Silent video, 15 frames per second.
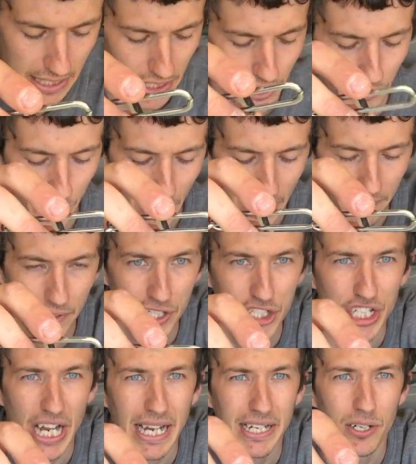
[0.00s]
that you have a
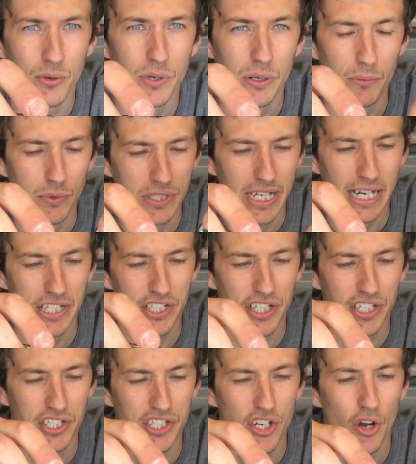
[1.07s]
shackle that will attach to
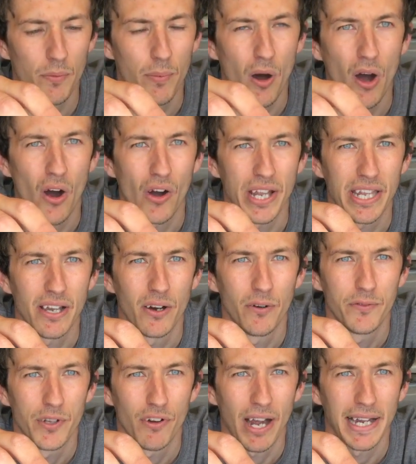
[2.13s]
the top eye of
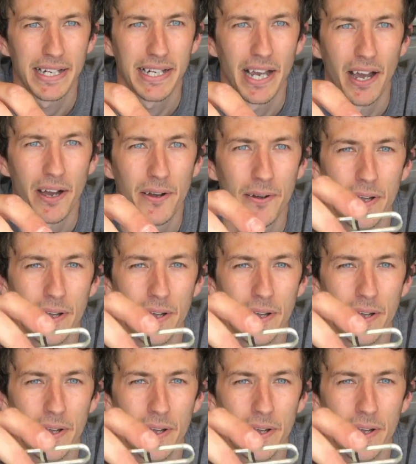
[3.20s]
your anchor.